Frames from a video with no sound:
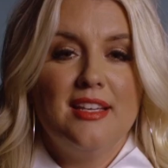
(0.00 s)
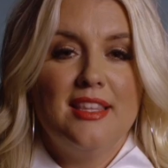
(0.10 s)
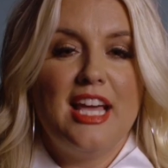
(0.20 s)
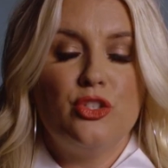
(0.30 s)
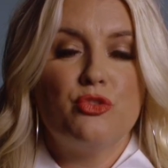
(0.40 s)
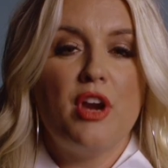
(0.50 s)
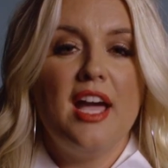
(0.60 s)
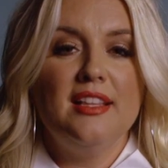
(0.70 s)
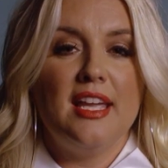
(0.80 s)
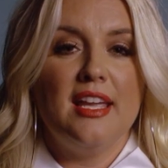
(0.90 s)
that
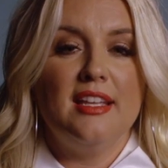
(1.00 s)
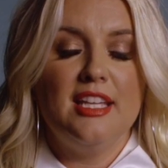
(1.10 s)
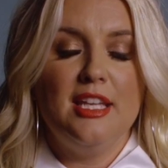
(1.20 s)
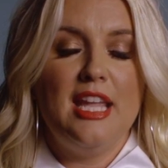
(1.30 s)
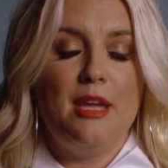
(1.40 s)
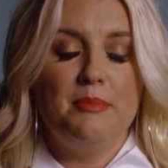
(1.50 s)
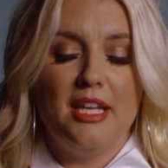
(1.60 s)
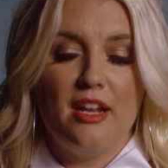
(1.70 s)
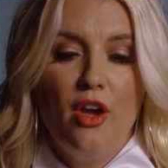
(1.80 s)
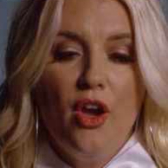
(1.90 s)
dry land, He named
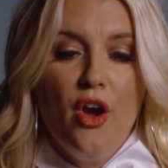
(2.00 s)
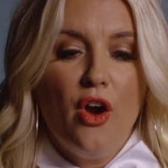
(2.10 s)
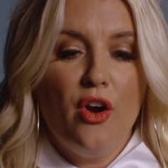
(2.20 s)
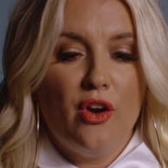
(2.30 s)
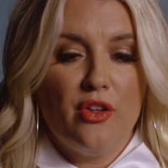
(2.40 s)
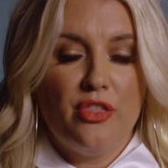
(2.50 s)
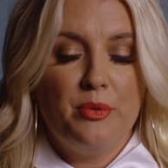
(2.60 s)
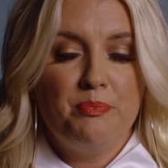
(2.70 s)
it earth.